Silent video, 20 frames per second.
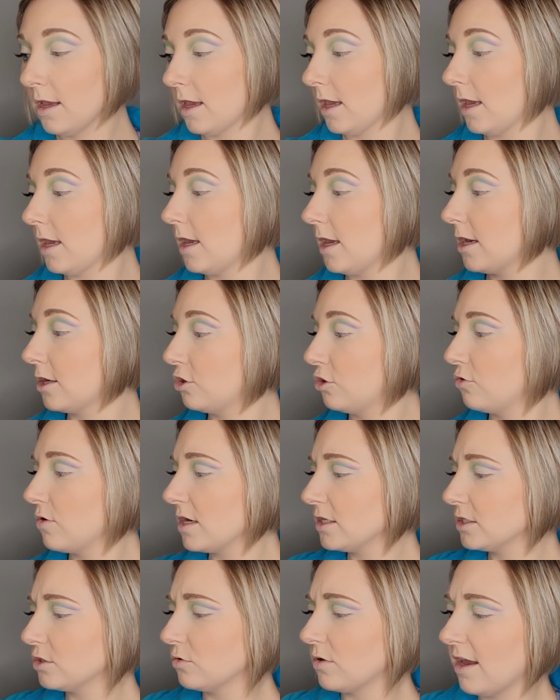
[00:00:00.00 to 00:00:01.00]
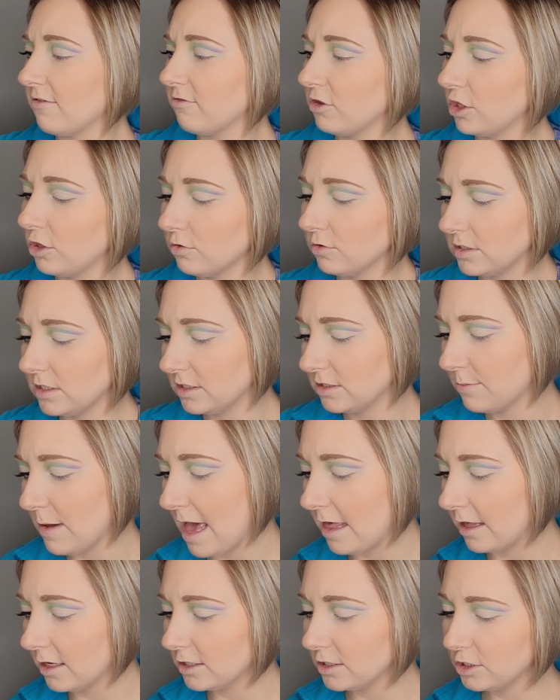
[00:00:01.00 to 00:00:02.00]
And you guys don't have to use these
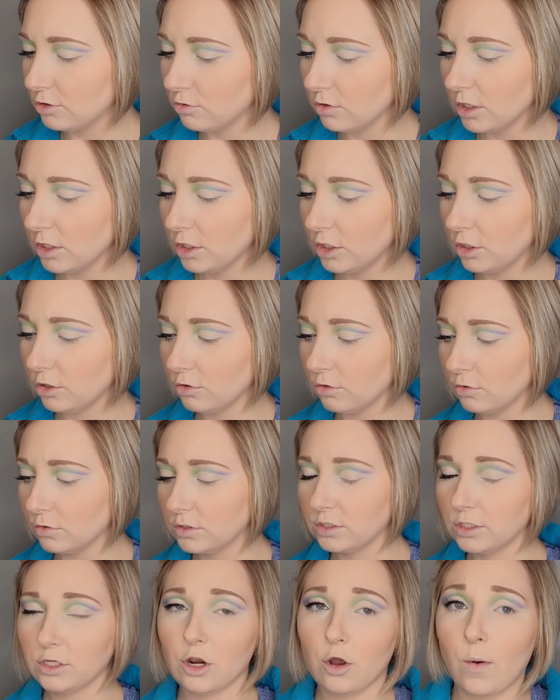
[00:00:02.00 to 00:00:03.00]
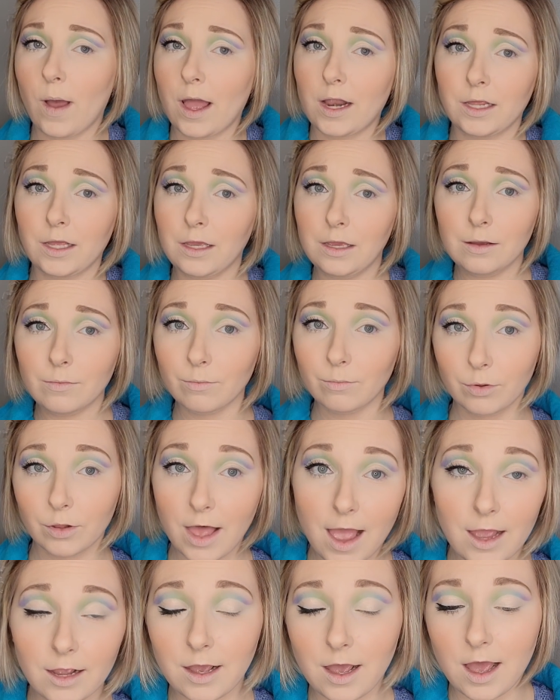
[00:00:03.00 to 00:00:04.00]
palettes, you can use, you know, any
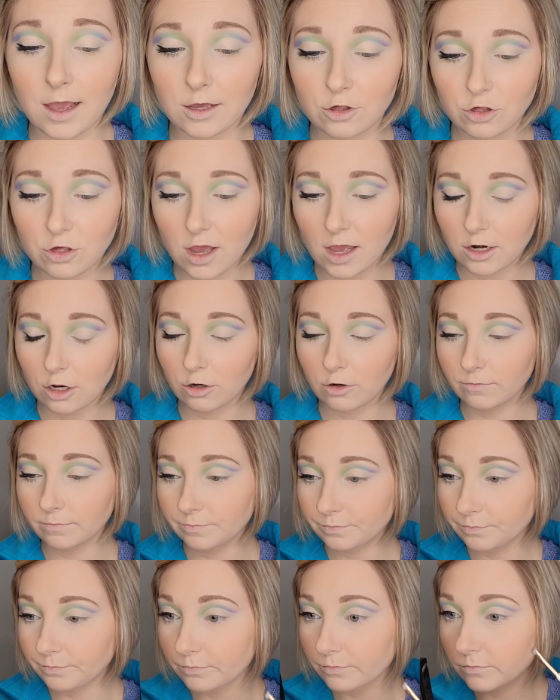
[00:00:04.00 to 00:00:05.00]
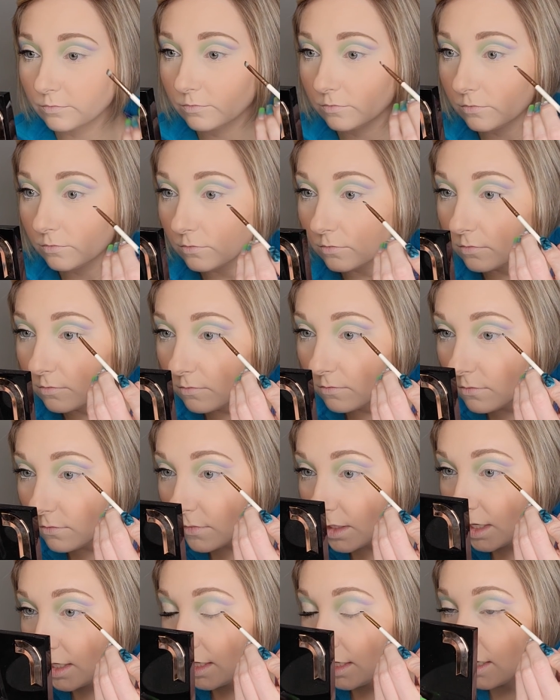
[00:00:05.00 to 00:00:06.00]
black eyeshadow.
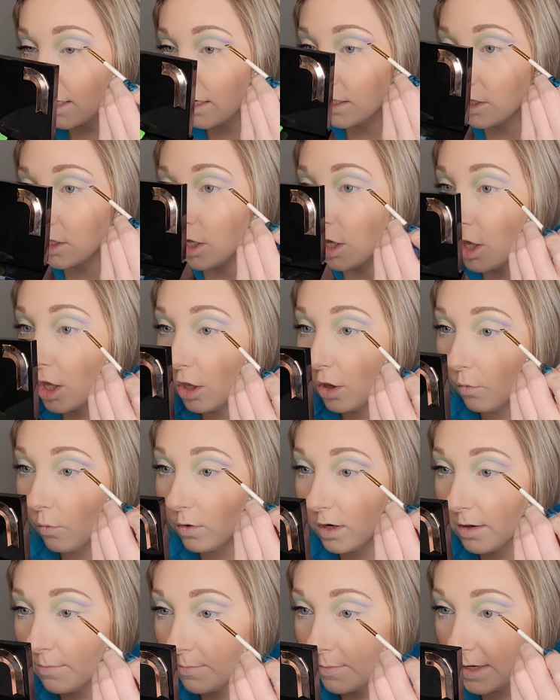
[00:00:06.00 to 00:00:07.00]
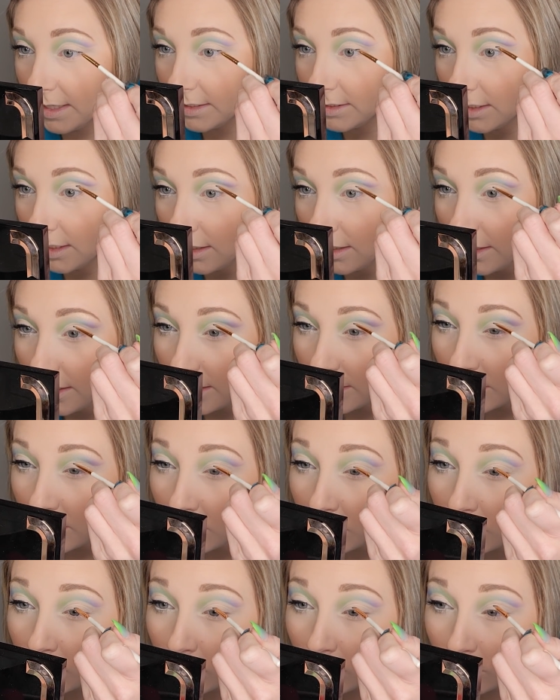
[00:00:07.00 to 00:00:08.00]
And what I'm basically gonna
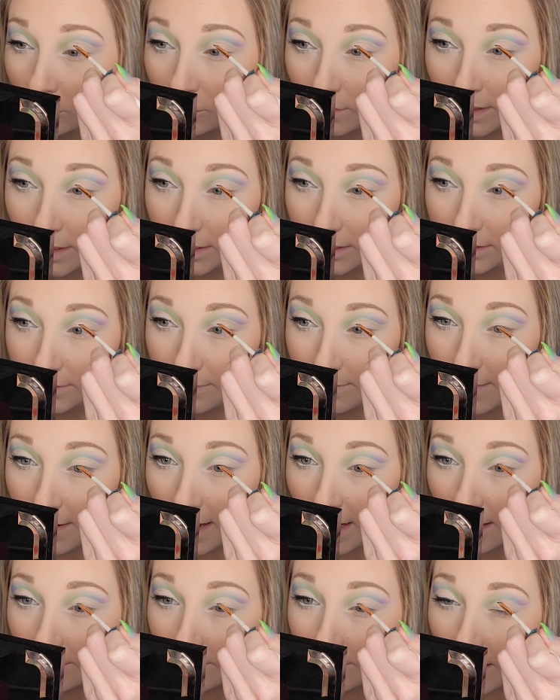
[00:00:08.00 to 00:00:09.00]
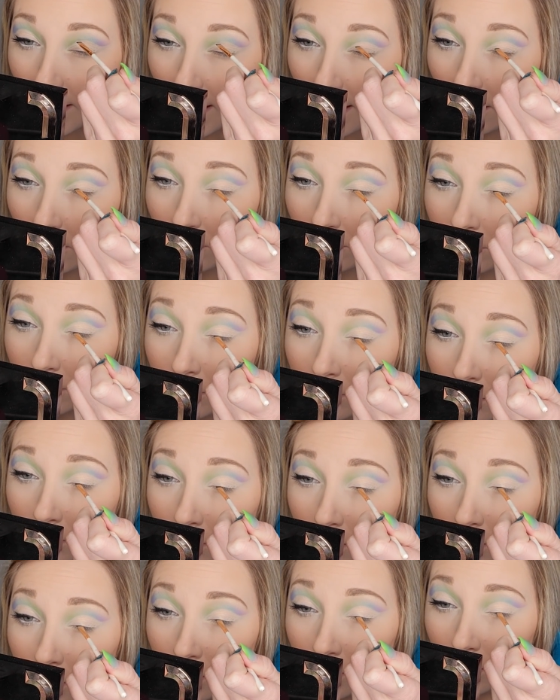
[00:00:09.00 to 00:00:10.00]
do is map out
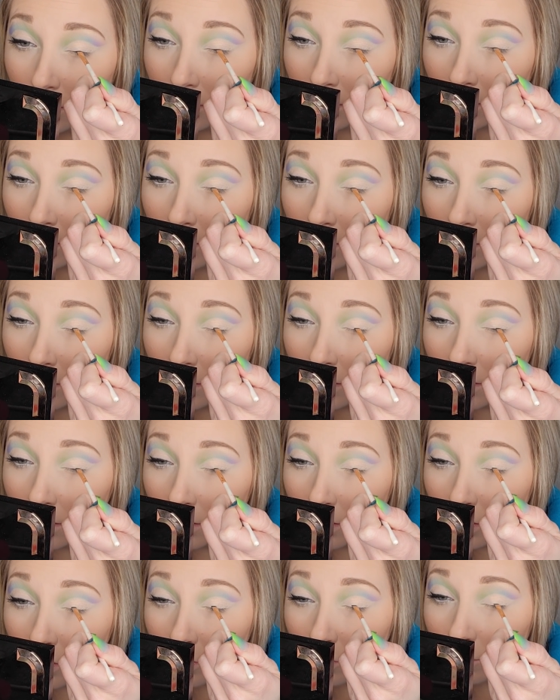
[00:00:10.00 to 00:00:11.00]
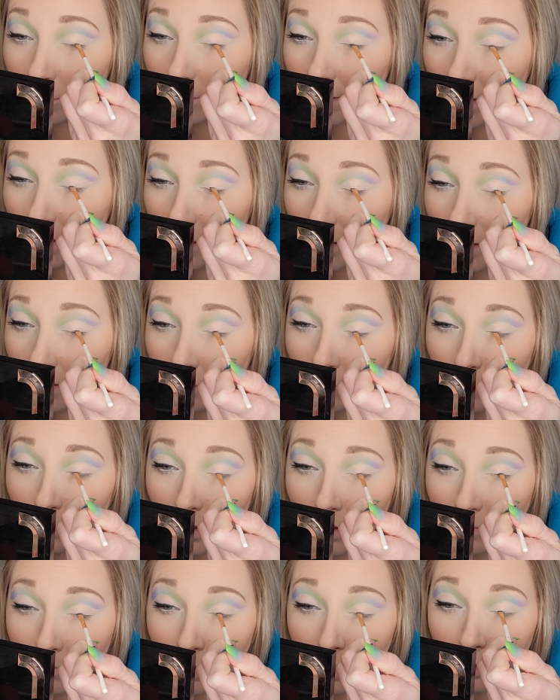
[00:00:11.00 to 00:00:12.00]
where I
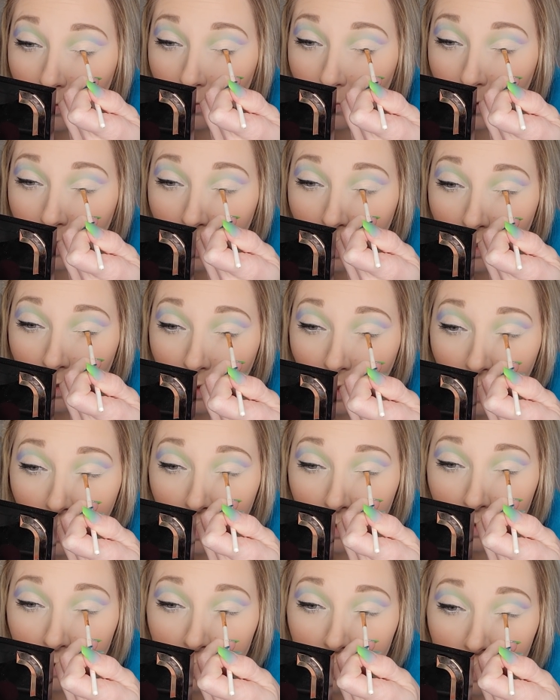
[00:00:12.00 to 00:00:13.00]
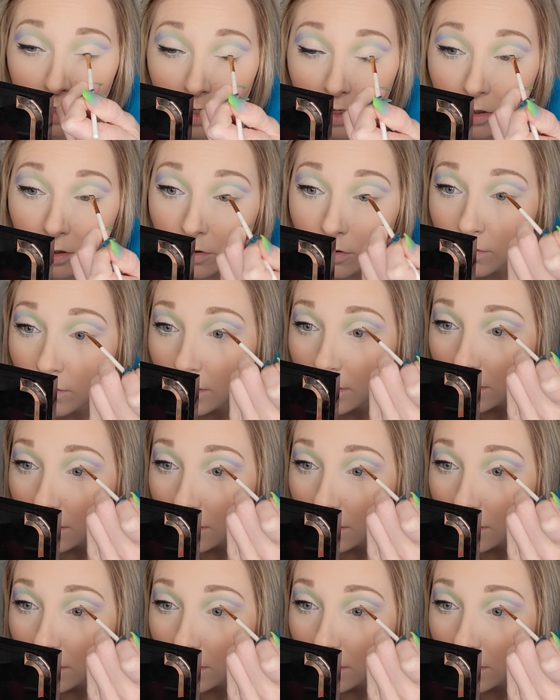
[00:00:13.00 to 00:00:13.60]
want my wing liner to go,